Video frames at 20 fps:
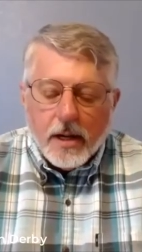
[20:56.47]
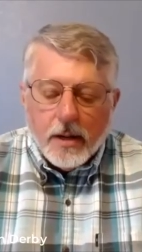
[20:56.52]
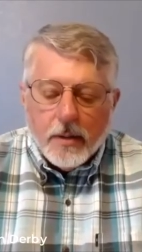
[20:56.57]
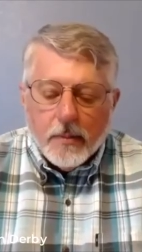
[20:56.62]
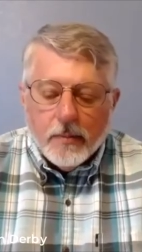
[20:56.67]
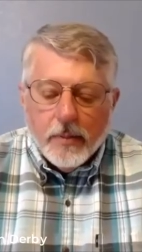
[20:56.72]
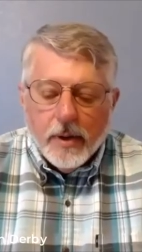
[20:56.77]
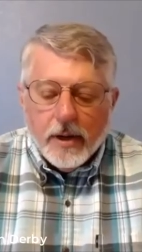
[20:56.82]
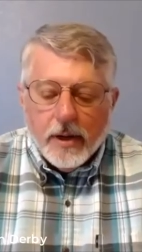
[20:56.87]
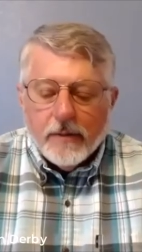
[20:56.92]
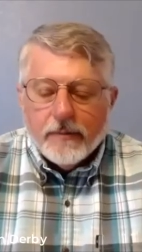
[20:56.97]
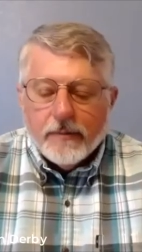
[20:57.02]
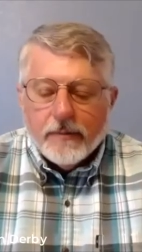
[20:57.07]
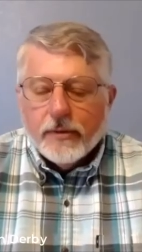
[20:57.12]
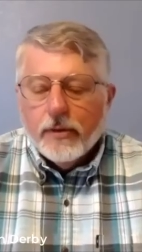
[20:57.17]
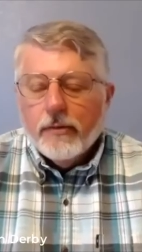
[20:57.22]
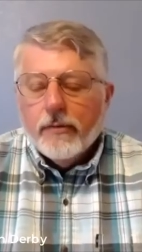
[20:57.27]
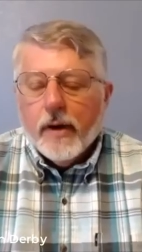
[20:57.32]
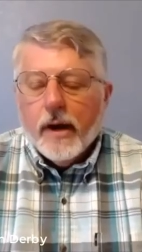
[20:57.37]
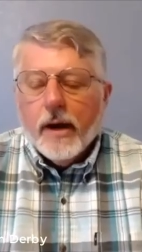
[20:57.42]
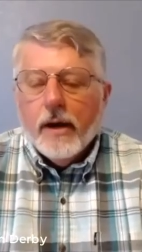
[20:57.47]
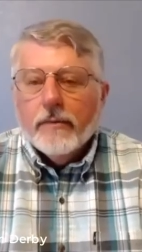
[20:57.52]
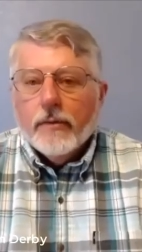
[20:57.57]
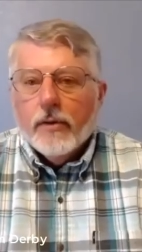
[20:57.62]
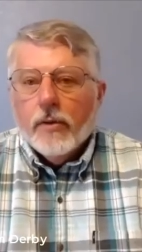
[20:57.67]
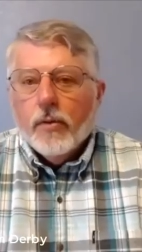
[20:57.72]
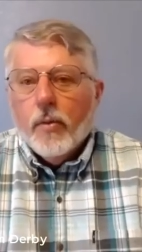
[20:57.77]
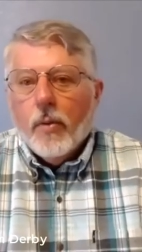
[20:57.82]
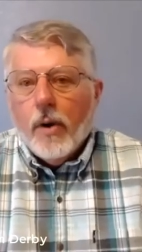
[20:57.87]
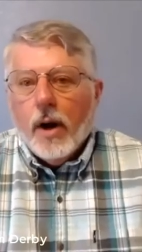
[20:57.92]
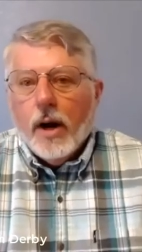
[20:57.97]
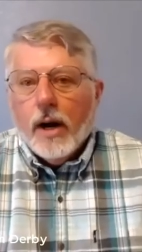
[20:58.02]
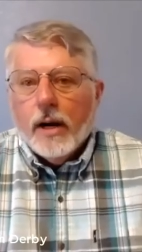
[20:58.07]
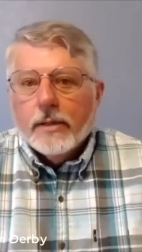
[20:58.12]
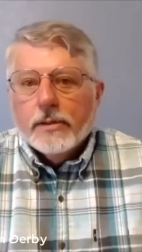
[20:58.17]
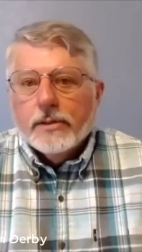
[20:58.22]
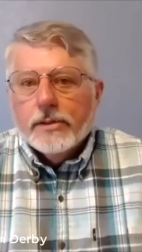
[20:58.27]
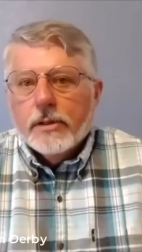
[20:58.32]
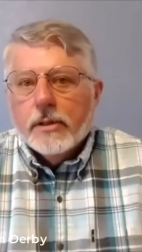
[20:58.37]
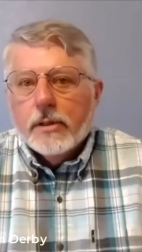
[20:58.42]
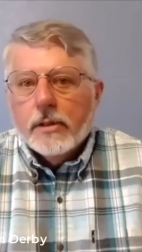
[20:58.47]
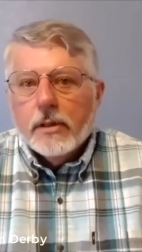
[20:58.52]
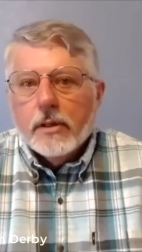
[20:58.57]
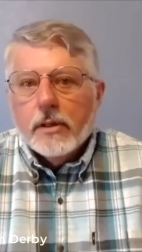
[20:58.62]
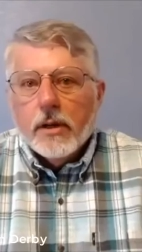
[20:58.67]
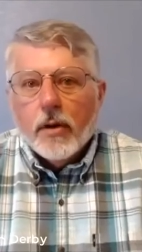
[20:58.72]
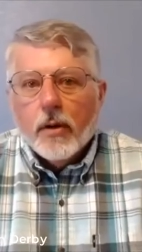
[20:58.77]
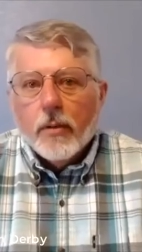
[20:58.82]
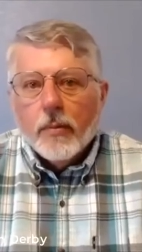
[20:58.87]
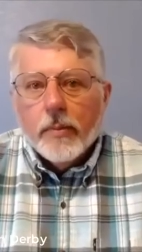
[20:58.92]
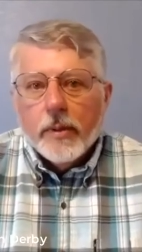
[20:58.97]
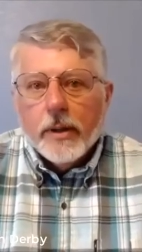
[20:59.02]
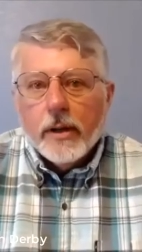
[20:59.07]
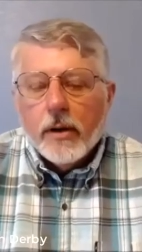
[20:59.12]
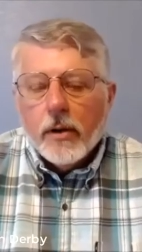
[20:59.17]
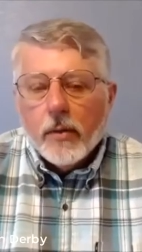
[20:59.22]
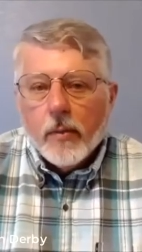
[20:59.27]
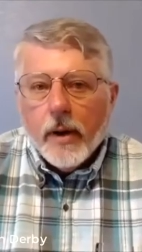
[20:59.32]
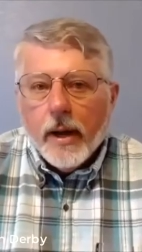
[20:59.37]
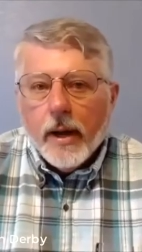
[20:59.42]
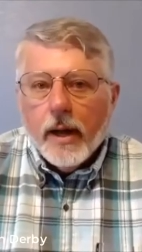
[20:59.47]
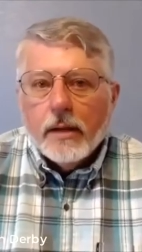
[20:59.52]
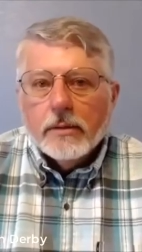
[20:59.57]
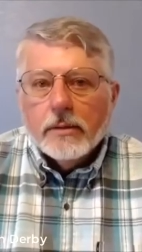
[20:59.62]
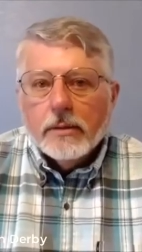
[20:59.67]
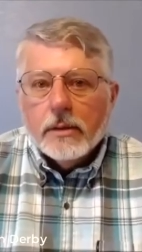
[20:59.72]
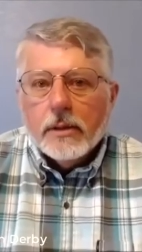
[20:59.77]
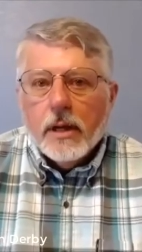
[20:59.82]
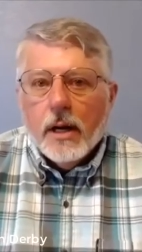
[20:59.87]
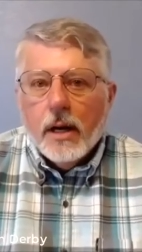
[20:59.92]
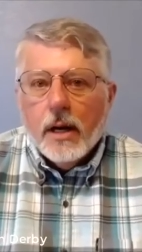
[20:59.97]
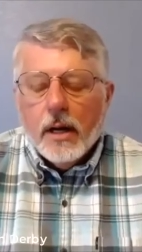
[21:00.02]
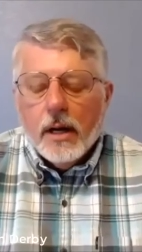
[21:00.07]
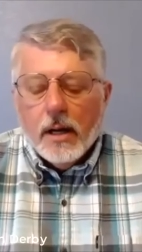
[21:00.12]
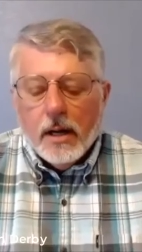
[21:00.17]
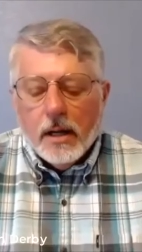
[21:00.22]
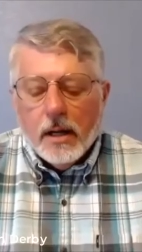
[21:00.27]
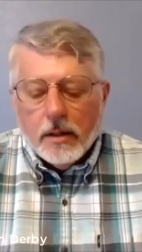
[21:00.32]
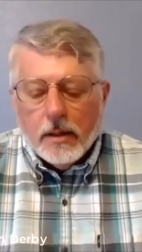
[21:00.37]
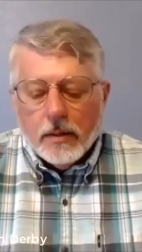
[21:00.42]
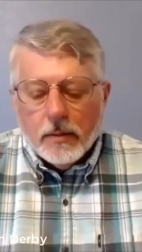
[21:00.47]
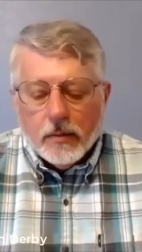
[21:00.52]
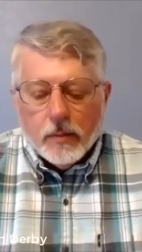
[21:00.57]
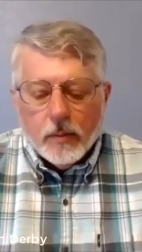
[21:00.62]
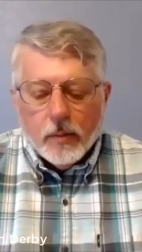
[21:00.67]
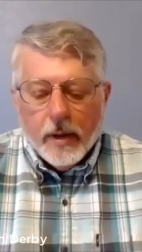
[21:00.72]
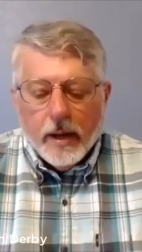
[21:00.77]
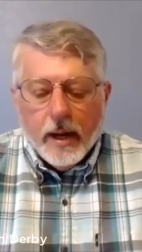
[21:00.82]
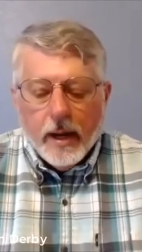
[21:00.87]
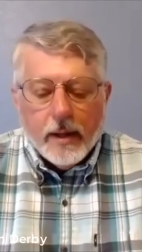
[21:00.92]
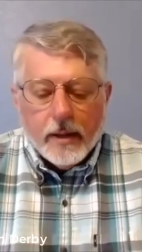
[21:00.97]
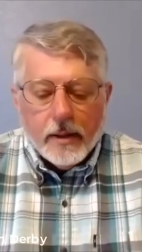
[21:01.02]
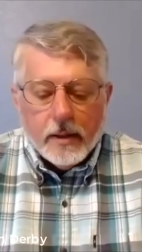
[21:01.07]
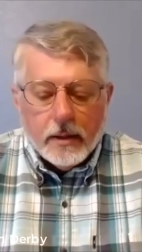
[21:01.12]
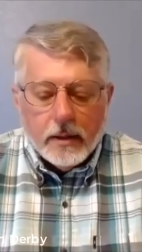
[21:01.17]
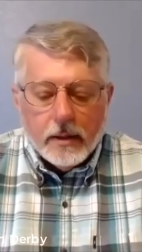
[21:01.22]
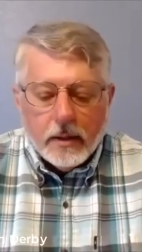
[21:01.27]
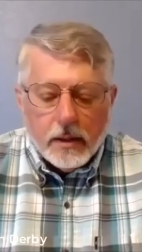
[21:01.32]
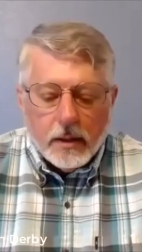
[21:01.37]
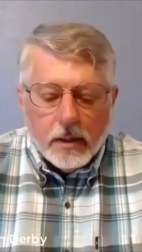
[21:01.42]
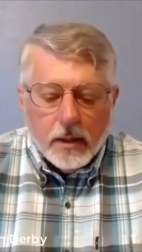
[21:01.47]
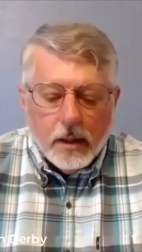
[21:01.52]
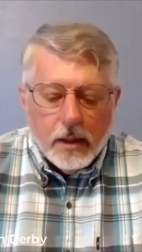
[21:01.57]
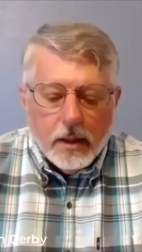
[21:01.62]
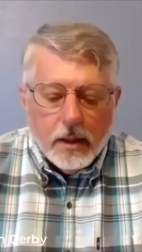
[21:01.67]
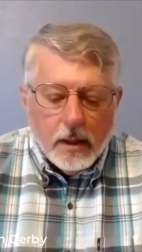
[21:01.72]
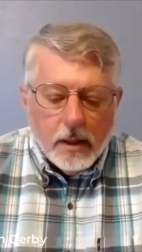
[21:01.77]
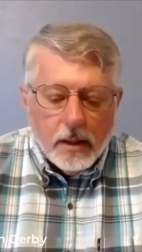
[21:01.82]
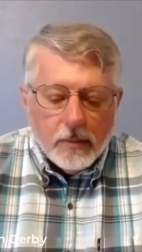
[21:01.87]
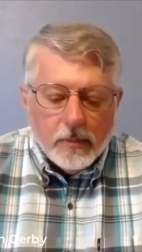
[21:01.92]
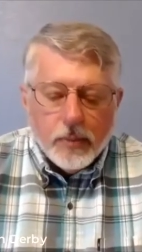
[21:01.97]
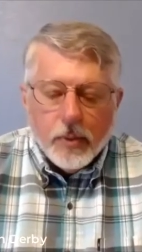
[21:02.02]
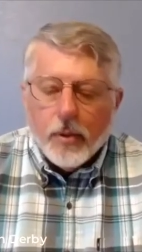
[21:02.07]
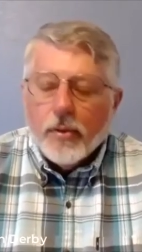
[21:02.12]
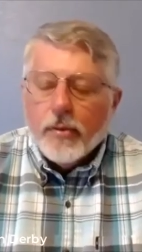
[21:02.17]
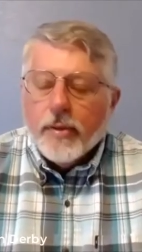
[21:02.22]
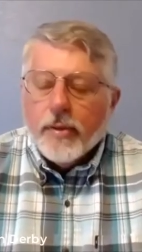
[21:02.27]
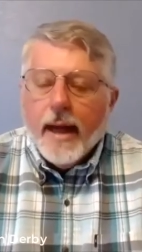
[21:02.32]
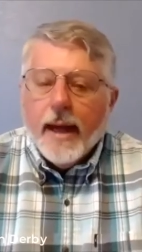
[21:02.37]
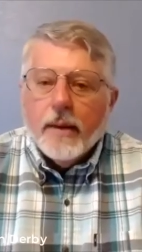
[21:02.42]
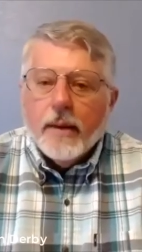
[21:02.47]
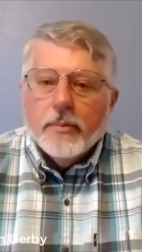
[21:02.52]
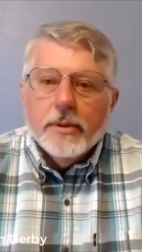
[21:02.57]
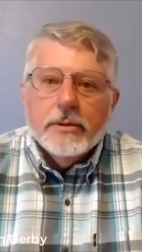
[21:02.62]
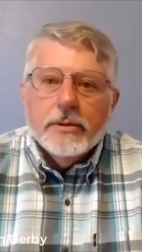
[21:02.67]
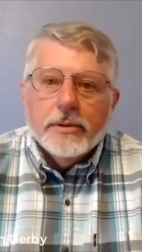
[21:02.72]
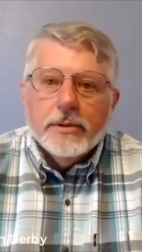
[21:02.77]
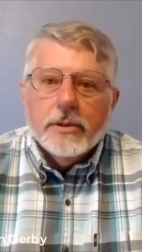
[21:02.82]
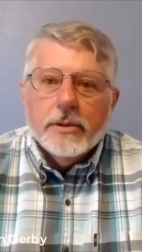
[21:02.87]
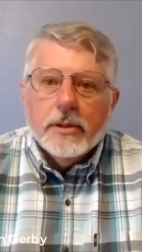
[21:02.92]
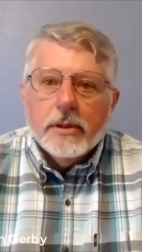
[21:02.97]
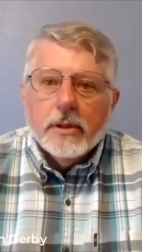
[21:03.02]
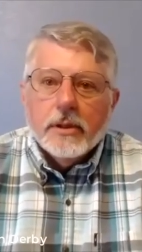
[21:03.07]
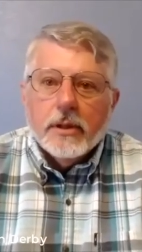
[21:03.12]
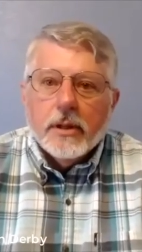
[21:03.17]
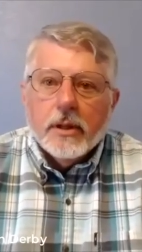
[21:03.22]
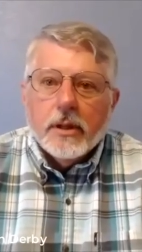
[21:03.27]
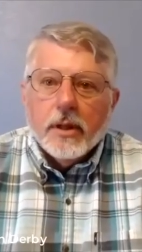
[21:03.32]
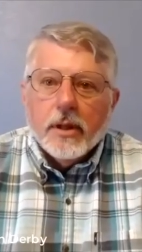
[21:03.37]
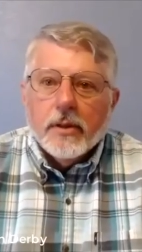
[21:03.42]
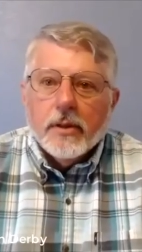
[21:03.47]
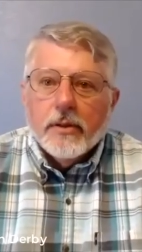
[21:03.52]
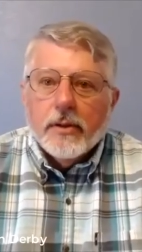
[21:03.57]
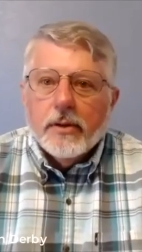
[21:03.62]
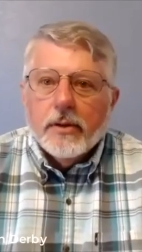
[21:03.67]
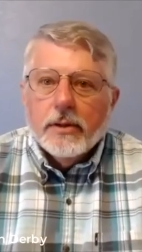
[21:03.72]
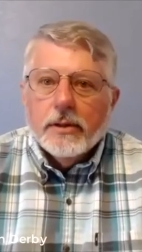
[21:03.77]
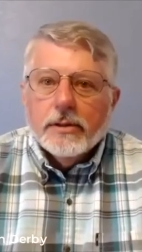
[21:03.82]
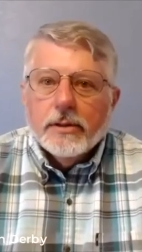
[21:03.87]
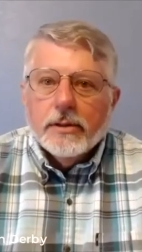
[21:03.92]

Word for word: But if you've ever watched or been around uh, when a uh, birth happens, there is